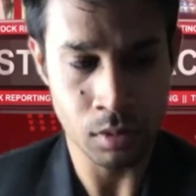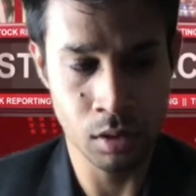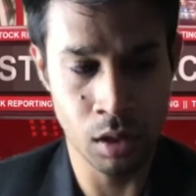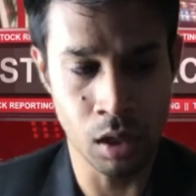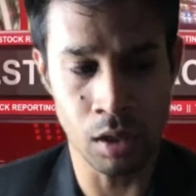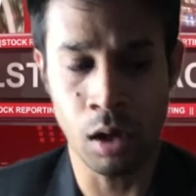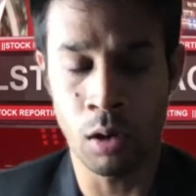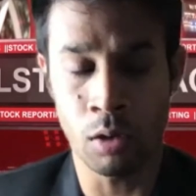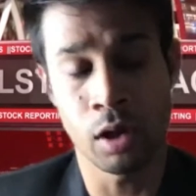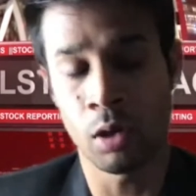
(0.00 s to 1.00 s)

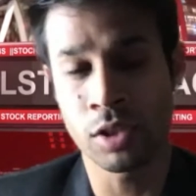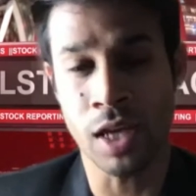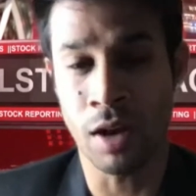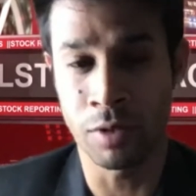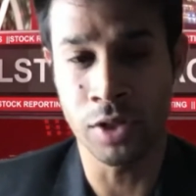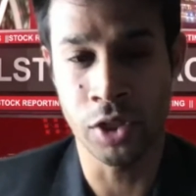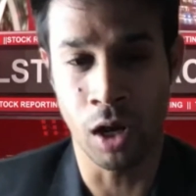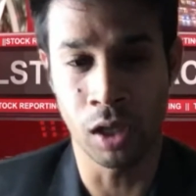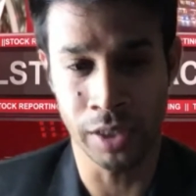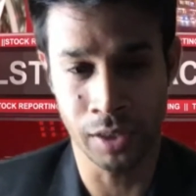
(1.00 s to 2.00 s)
host Everett
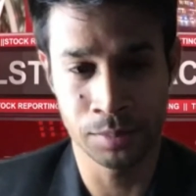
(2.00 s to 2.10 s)
Jolly,